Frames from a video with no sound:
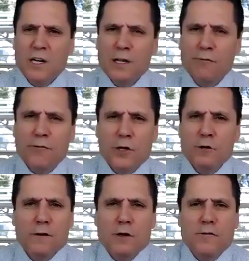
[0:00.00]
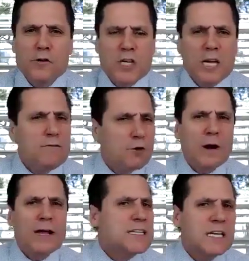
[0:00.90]
you've achieved
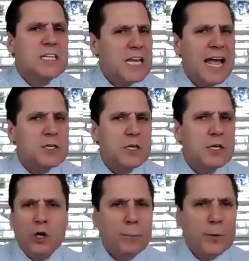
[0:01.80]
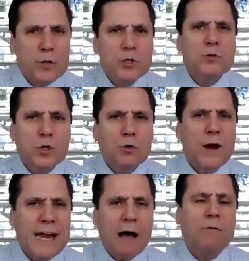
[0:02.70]
great success and you're going to produce
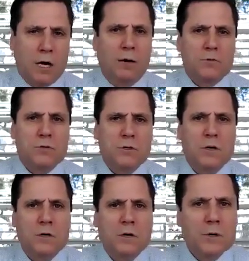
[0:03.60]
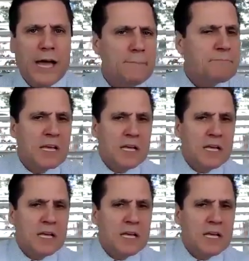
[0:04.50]
great outcomes. Okay?